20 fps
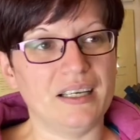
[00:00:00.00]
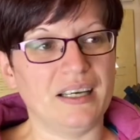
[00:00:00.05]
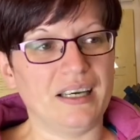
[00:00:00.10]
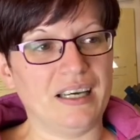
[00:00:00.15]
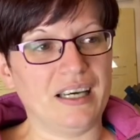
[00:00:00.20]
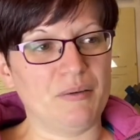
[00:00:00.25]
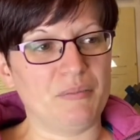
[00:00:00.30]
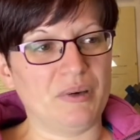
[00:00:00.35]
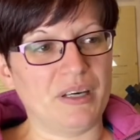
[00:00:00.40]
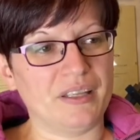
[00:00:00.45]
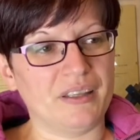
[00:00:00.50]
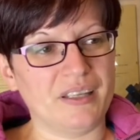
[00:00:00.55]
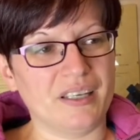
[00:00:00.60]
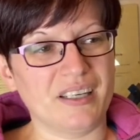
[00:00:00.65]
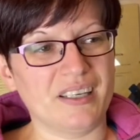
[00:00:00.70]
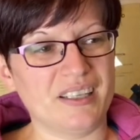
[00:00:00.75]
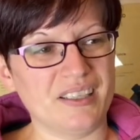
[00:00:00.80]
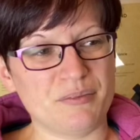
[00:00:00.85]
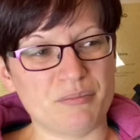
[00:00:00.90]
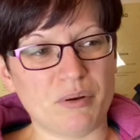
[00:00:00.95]
I
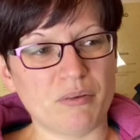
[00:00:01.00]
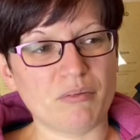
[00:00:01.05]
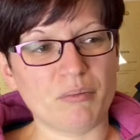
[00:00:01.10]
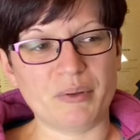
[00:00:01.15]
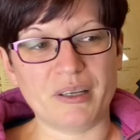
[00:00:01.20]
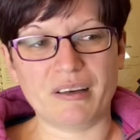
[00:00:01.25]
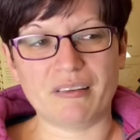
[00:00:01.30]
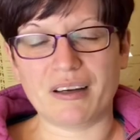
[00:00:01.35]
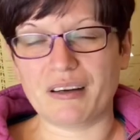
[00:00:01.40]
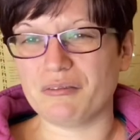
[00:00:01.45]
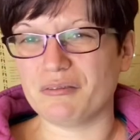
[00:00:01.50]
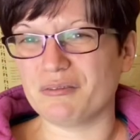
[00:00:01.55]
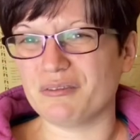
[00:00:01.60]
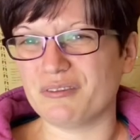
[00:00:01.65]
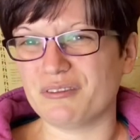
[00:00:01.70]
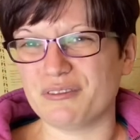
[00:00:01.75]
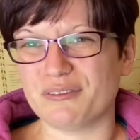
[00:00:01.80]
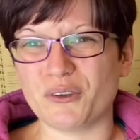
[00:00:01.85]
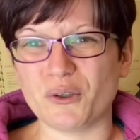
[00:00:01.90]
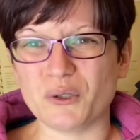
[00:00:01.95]
think it's probably around
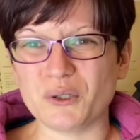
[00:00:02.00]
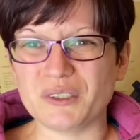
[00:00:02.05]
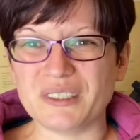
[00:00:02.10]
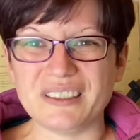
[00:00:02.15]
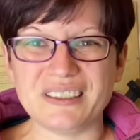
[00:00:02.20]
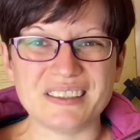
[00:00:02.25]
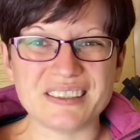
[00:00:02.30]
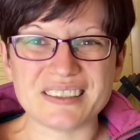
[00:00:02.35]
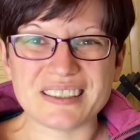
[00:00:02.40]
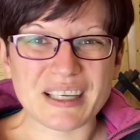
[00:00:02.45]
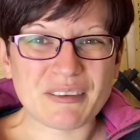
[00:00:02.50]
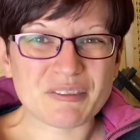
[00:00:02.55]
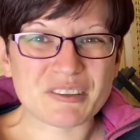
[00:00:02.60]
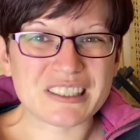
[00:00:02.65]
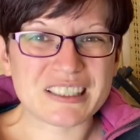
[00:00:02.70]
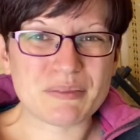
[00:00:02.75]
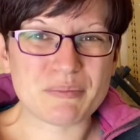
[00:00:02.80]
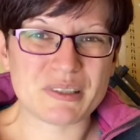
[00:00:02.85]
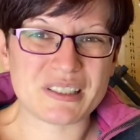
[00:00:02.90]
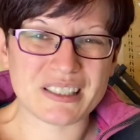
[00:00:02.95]
40 to
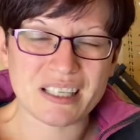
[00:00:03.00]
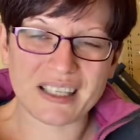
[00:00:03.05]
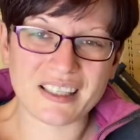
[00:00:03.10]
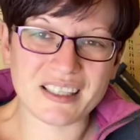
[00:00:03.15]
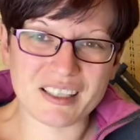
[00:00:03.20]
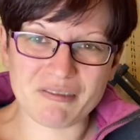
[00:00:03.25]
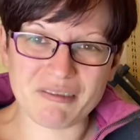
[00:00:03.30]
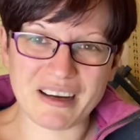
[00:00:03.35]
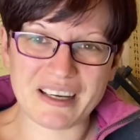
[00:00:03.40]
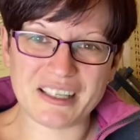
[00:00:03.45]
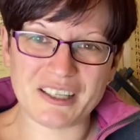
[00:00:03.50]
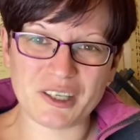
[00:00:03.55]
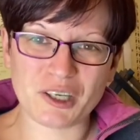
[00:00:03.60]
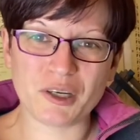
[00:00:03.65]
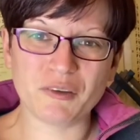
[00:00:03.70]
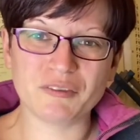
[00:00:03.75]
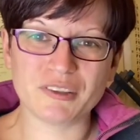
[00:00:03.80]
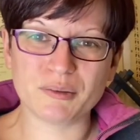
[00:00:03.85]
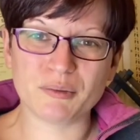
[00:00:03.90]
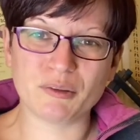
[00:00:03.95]
70%, the
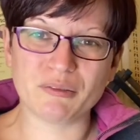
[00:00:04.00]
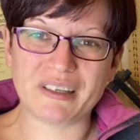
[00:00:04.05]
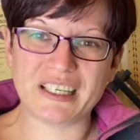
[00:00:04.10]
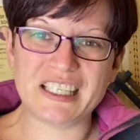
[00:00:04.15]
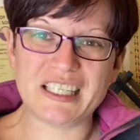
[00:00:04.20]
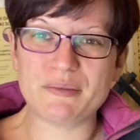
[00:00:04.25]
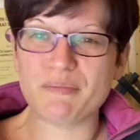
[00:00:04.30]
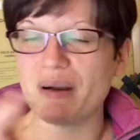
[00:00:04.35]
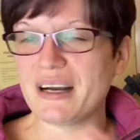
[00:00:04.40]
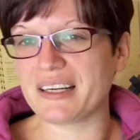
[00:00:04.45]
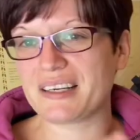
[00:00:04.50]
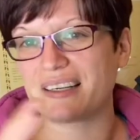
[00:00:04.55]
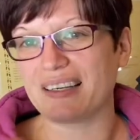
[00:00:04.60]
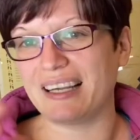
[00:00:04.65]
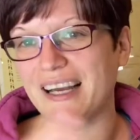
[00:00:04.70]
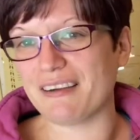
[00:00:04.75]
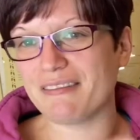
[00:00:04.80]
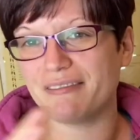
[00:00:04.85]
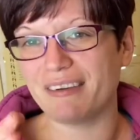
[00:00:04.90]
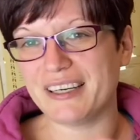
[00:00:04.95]
comfortable range, but
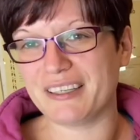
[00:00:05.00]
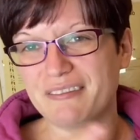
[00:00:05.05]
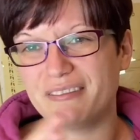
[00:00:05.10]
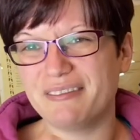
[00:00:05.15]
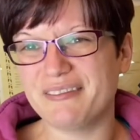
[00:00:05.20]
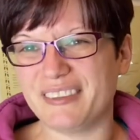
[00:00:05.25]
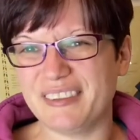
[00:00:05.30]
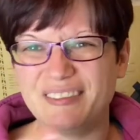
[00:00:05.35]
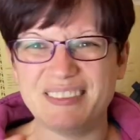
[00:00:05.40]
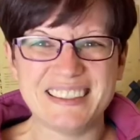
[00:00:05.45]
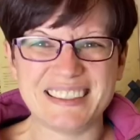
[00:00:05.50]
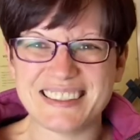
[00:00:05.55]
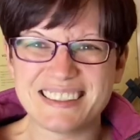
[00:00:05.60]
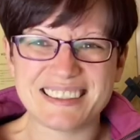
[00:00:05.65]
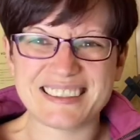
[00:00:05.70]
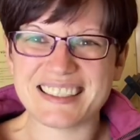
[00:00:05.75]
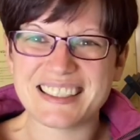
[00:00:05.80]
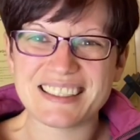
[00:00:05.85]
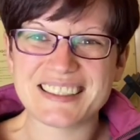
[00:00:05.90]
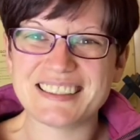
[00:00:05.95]
actually I find 50 to
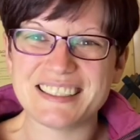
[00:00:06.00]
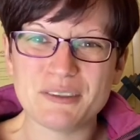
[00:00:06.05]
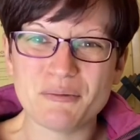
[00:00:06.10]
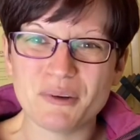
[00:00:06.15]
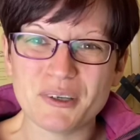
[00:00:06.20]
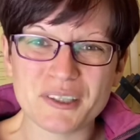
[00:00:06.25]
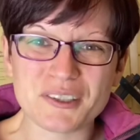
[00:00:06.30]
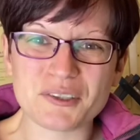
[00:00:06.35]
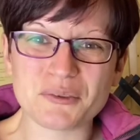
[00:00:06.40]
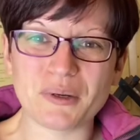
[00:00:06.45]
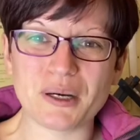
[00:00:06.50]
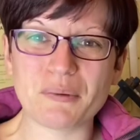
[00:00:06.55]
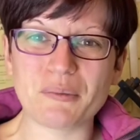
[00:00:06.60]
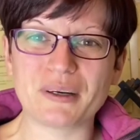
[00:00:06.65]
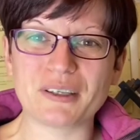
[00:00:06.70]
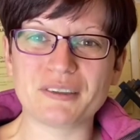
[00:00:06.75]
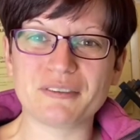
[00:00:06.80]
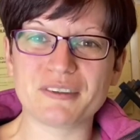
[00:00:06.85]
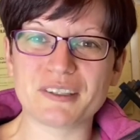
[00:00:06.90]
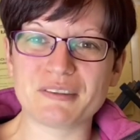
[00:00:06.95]
60 works quite
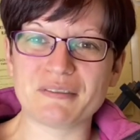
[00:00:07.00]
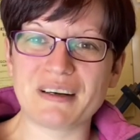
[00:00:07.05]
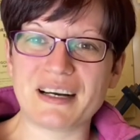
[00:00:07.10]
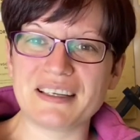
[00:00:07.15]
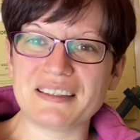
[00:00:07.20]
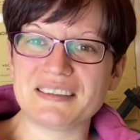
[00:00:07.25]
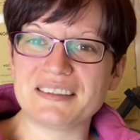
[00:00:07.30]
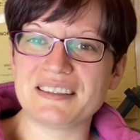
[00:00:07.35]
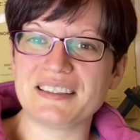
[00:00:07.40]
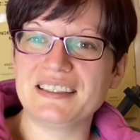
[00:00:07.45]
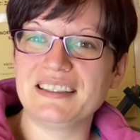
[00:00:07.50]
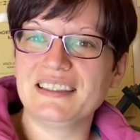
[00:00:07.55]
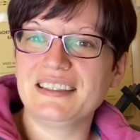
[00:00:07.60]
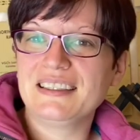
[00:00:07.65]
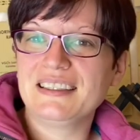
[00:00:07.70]
well for the rats.